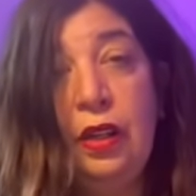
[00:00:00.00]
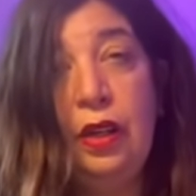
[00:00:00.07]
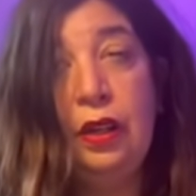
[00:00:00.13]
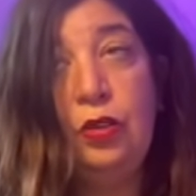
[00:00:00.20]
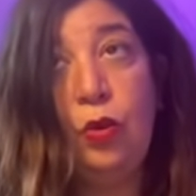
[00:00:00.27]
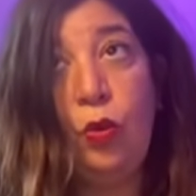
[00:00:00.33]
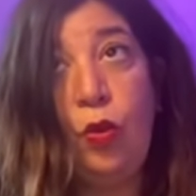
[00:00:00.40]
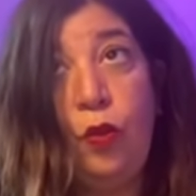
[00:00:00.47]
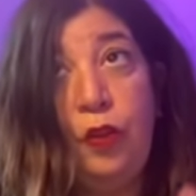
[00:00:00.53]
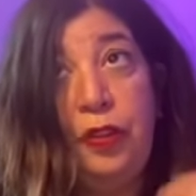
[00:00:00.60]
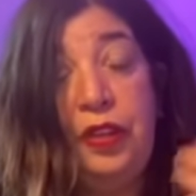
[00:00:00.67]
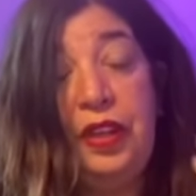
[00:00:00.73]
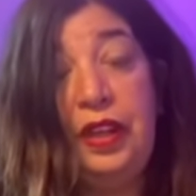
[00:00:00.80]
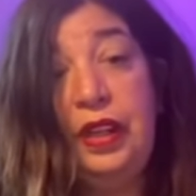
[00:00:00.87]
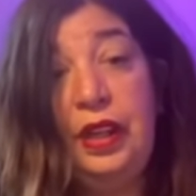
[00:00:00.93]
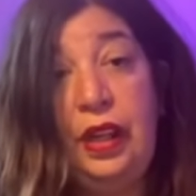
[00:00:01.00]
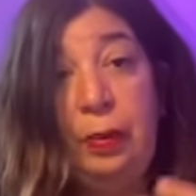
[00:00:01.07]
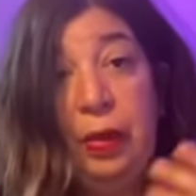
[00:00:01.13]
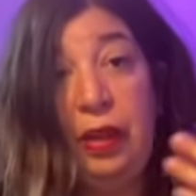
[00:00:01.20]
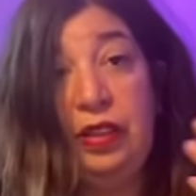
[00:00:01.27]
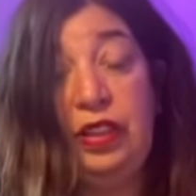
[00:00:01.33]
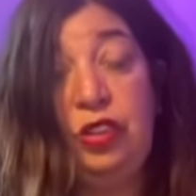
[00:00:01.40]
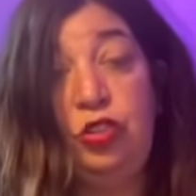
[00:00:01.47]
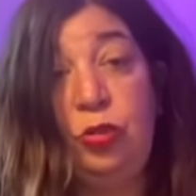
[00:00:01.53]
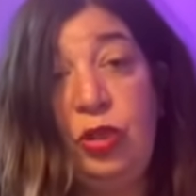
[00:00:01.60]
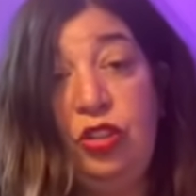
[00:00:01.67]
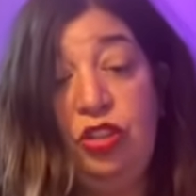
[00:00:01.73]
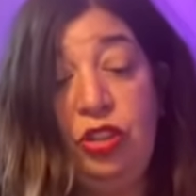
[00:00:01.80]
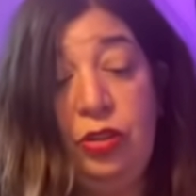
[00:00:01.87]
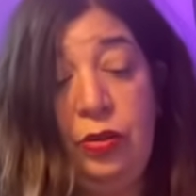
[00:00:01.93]
You're overthinking about a
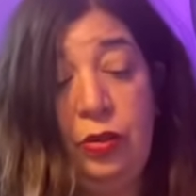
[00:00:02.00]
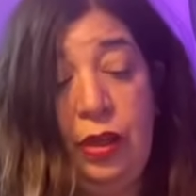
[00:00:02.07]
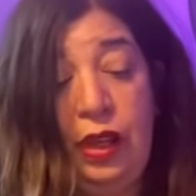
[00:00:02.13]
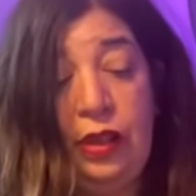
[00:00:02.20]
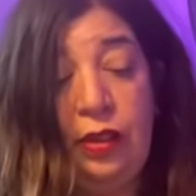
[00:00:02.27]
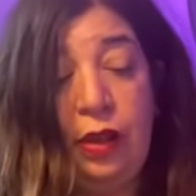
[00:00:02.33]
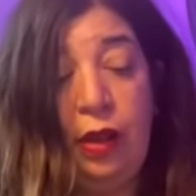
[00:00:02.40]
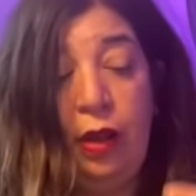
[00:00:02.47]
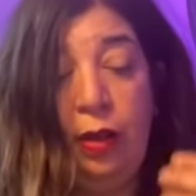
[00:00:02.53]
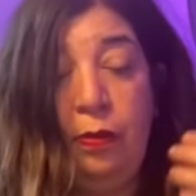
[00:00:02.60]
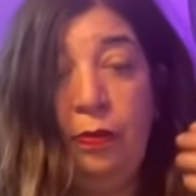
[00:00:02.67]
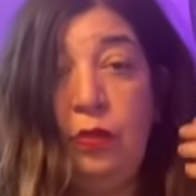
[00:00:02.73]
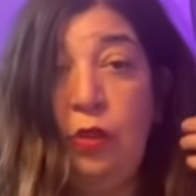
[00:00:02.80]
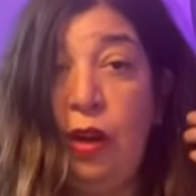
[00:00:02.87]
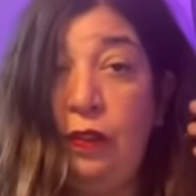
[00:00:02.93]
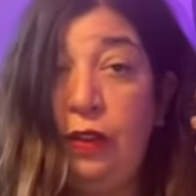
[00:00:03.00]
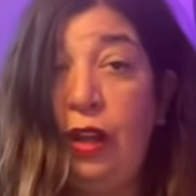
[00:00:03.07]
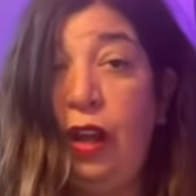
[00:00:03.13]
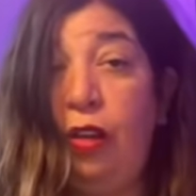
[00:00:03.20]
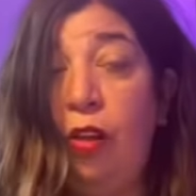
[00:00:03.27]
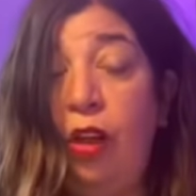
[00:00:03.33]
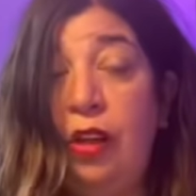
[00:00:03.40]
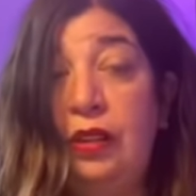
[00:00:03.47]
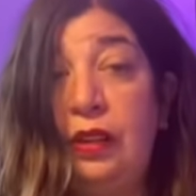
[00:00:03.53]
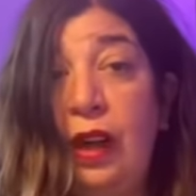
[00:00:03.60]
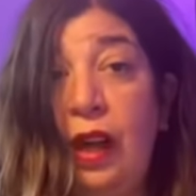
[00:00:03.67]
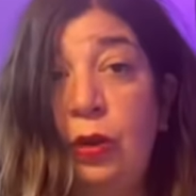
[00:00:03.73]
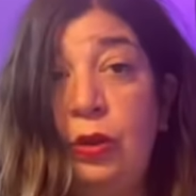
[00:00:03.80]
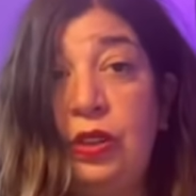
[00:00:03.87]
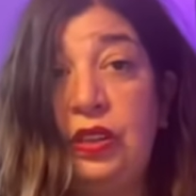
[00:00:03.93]
situation, and um, you're having a lot of
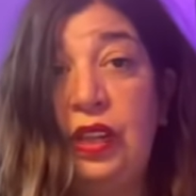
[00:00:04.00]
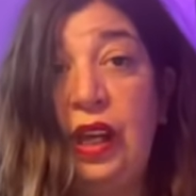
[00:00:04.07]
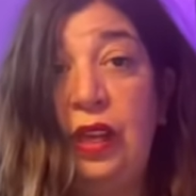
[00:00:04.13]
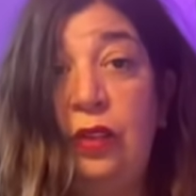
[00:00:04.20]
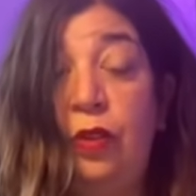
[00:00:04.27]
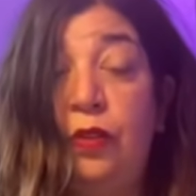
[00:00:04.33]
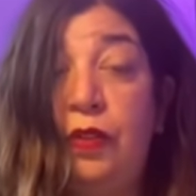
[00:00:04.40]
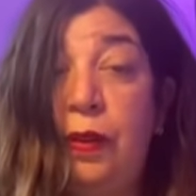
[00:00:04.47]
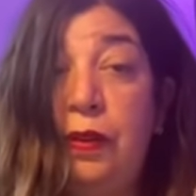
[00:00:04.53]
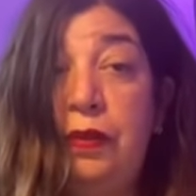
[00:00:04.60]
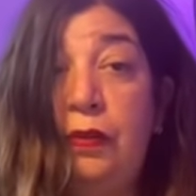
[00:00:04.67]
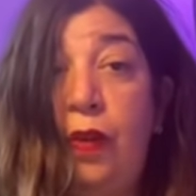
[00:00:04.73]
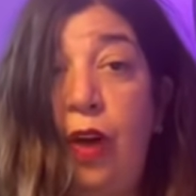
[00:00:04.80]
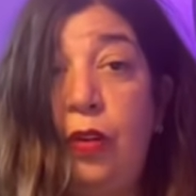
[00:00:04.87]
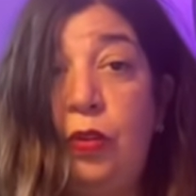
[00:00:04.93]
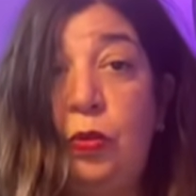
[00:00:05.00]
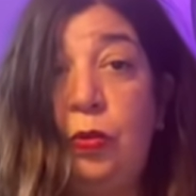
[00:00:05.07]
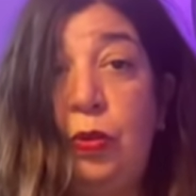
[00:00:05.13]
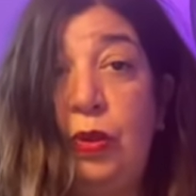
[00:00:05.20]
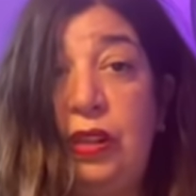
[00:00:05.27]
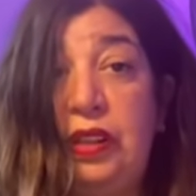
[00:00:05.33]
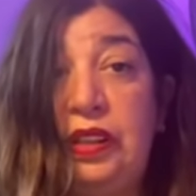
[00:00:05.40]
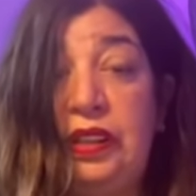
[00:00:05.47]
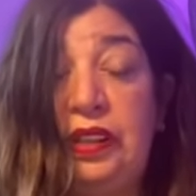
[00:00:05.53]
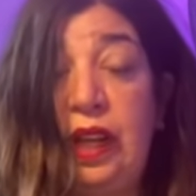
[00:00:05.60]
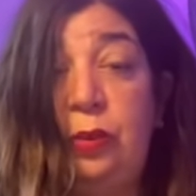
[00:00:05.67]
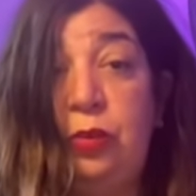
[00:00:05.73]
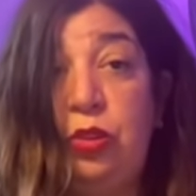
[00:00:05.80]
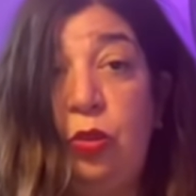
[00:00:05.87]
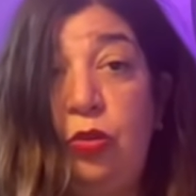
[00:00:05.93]
doubts, and you're very vulnerable at this
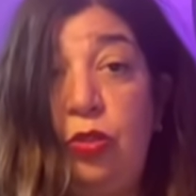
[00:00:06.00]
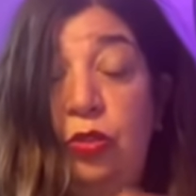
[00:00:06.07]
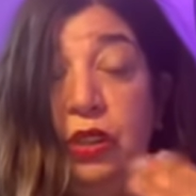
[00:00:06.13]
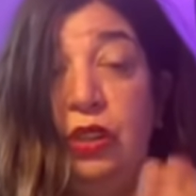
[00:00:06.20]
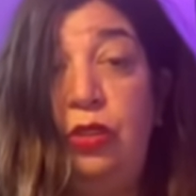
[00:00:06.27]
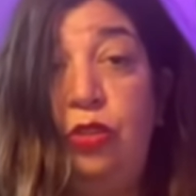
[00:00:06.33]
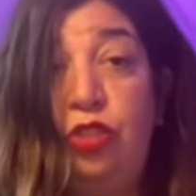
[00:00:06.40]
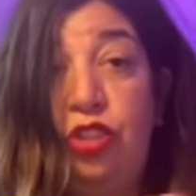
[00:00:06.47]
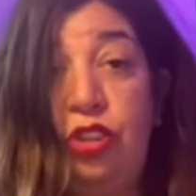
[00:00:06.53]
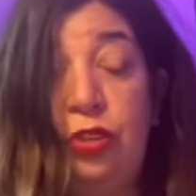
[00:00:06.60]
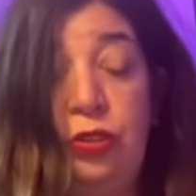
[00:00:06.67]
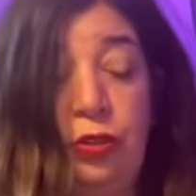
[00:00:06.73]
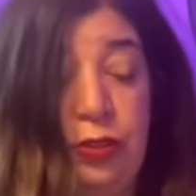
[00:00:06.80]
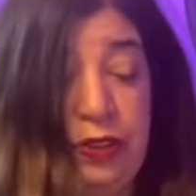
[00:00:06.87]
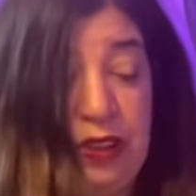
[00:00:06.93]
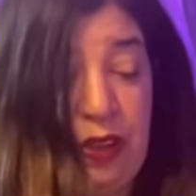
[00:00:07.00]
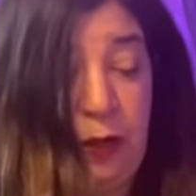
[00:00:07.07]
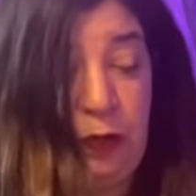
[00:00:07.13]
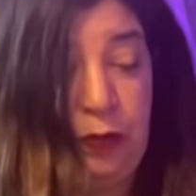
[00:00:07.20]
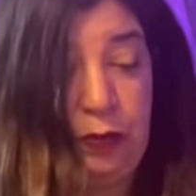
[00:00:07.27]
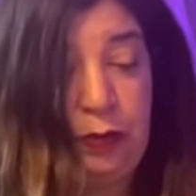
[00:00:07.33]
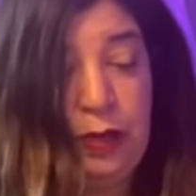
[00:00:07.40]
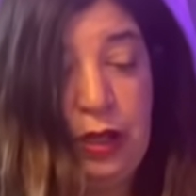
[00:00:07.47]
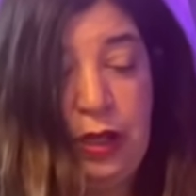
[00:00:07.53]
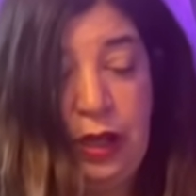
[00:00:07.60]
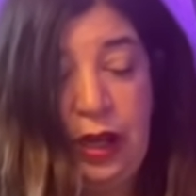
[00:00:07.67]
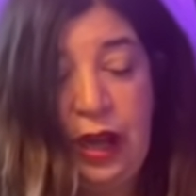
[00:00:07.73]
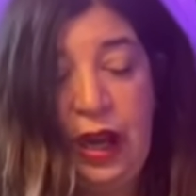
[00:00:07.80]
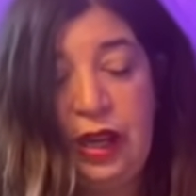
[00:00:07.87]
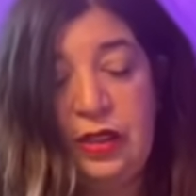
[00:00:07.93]
time. So you need to shield yourself.
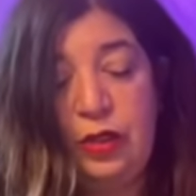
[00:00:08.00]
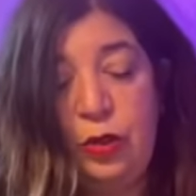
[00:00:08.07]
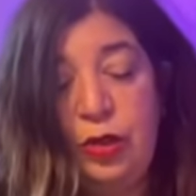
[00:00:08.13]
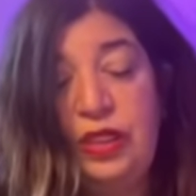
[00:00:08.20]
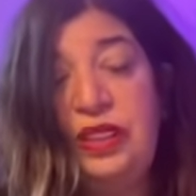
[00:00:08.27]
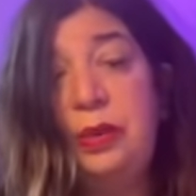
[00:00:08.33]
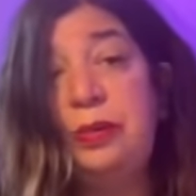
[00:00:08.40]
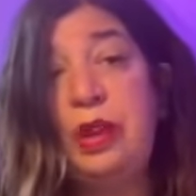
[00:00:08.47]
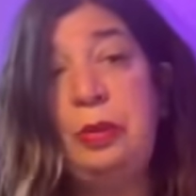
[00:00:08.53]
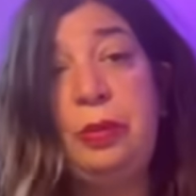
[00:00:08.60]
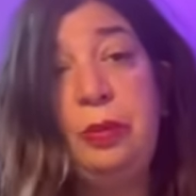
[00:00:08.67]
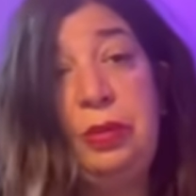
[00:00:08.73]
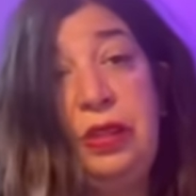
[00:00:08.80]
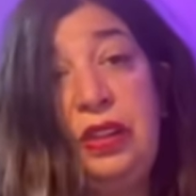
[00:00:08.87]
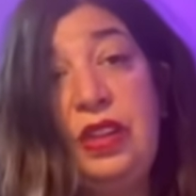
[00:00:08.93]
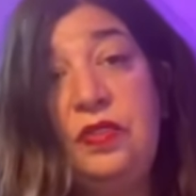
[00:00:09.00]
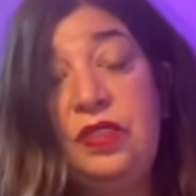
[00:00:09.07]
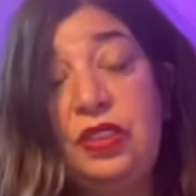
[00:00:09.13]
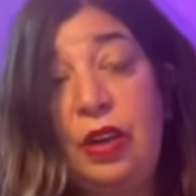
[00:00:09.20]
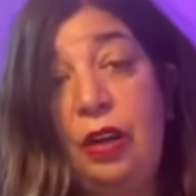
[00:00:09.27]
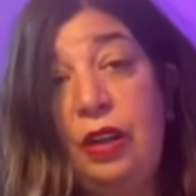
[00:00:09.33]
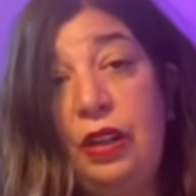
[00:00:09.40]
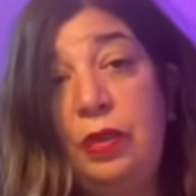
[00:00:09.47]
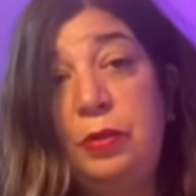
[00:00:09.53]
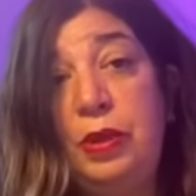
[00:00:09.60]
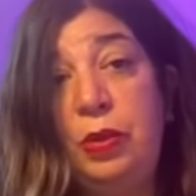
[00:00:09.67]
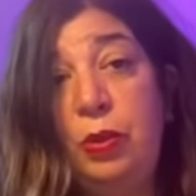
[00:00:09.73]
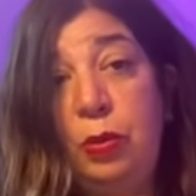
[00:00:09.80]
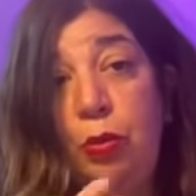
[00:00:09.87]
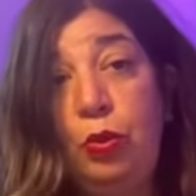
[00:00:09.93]
And there is some type of beliefs that are going to
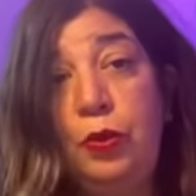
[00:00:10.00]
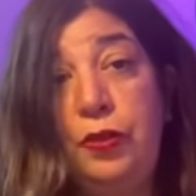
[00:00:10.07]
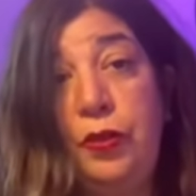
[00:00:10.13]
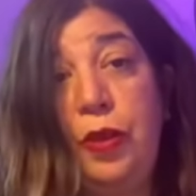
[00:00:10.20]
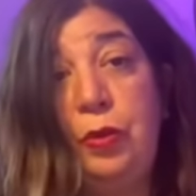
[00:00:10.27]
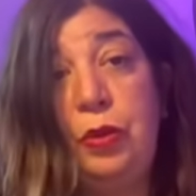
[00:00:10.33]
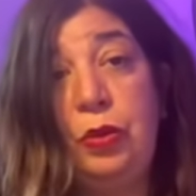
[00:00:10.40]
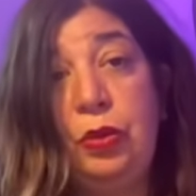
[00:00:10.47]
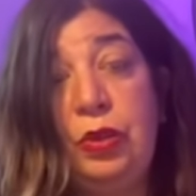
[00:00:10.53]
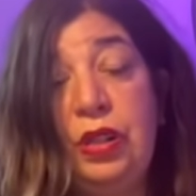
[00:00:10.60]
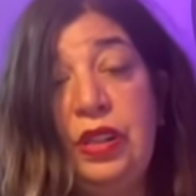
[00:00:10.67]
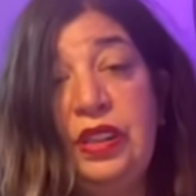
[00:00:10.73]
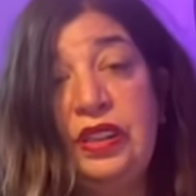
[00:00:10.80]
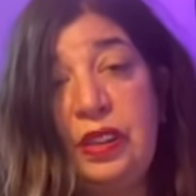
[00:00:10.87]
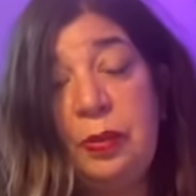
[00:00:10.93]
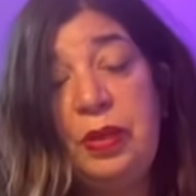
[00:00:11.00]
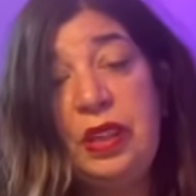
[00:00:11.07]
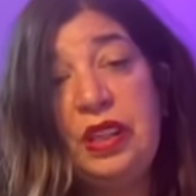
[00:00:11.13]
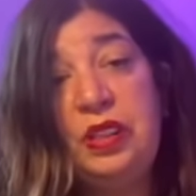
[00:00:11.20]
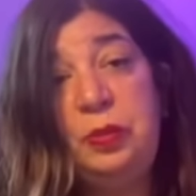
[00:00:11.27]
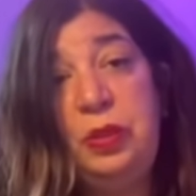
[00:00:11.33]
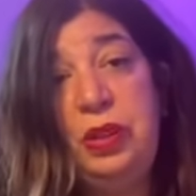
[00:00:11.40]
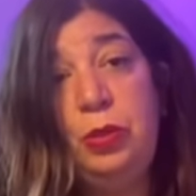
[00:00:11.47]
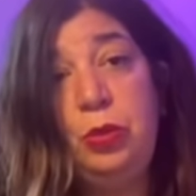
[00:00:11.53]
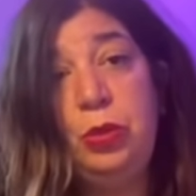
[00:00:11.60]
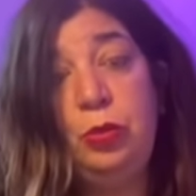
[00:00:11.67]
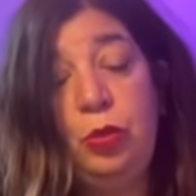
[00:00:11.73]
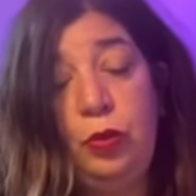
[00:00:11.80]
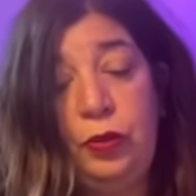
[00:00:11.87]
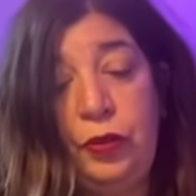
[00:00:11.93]
be removed from you. Something is being
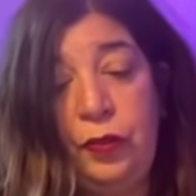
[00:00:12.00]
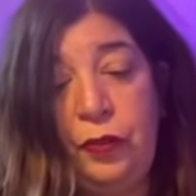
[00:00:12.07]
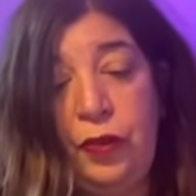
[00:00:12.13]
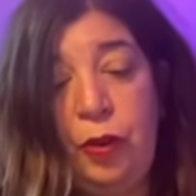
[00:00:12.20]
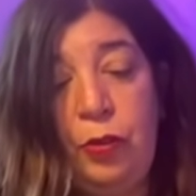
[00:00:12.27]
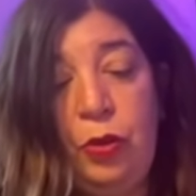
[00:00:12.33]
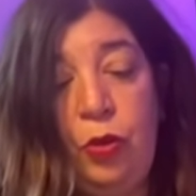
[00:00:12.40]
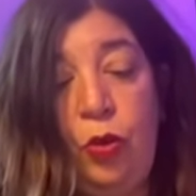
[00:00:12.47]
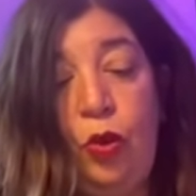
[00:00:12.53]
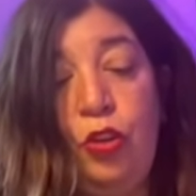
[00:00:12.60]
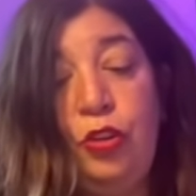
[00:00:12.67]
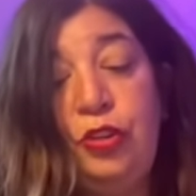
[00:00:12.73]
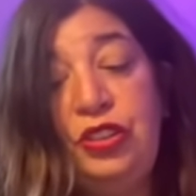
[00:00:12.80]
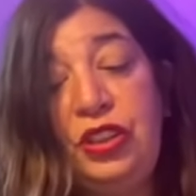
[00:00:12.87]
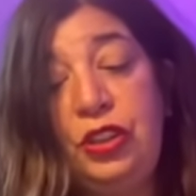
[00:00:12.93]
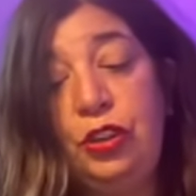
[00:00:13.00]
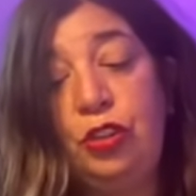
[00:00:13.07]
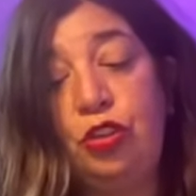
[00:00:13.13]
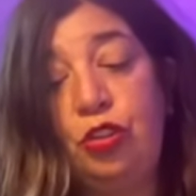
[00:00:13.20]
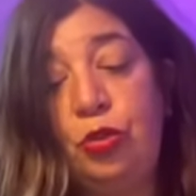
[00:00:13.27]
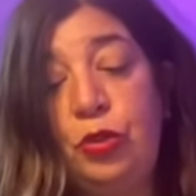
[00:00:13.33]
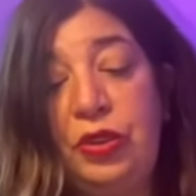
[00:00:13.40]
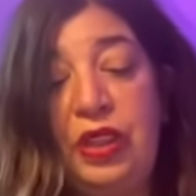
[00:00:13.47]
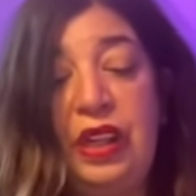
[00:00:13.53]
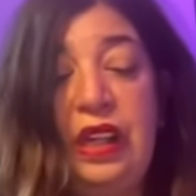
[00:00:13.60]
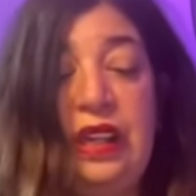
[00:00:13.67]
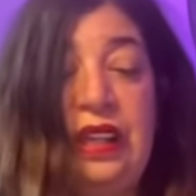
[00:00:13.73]
removed from you, or you're seeing the truth in